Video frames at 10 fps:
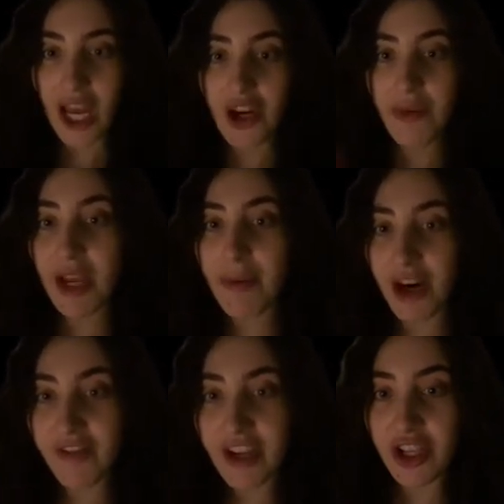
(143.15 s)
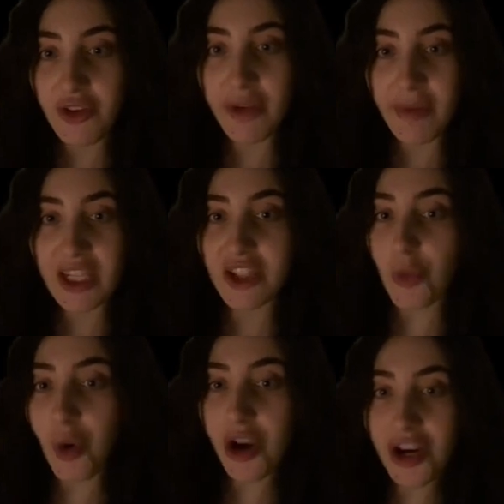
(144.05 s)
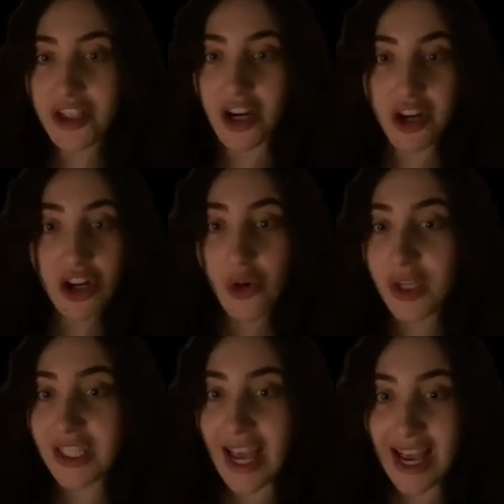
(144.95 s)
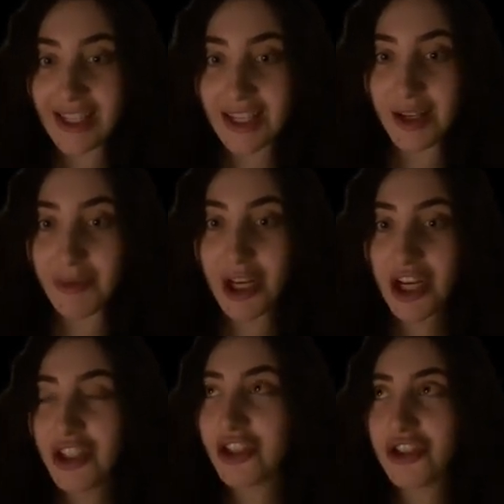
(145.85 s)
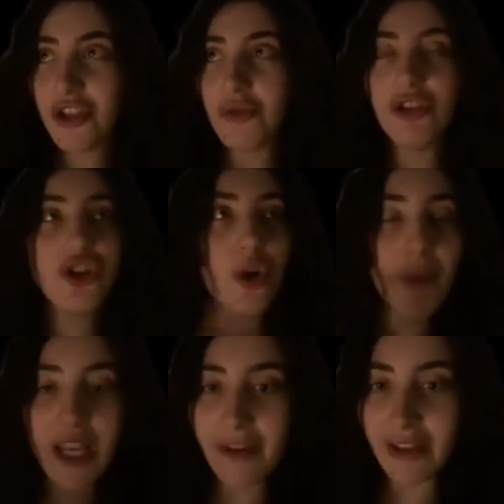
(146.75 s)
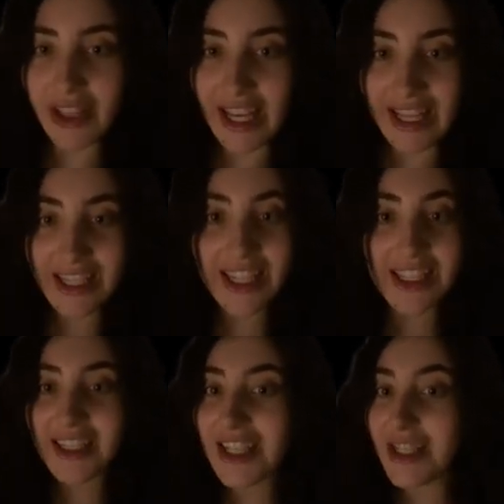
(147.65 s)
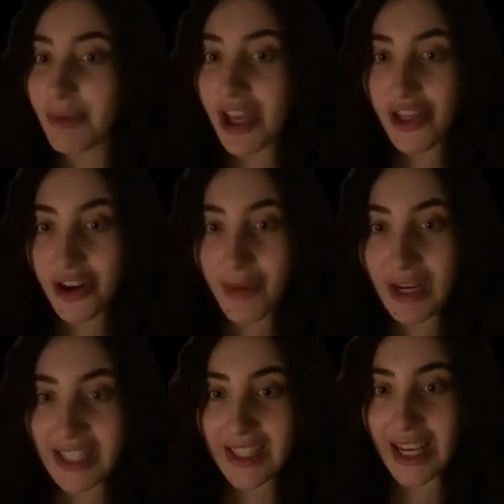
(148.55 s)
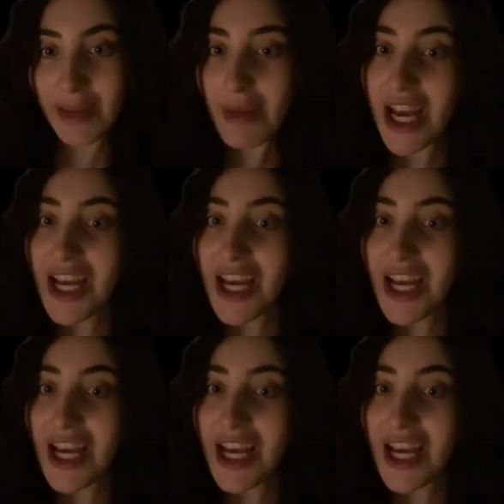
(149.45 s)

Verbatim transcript: And it would be a perfect union because the Warriors aren't going to ask him to do so many different things. He doesn't need to play 30 minutes a game.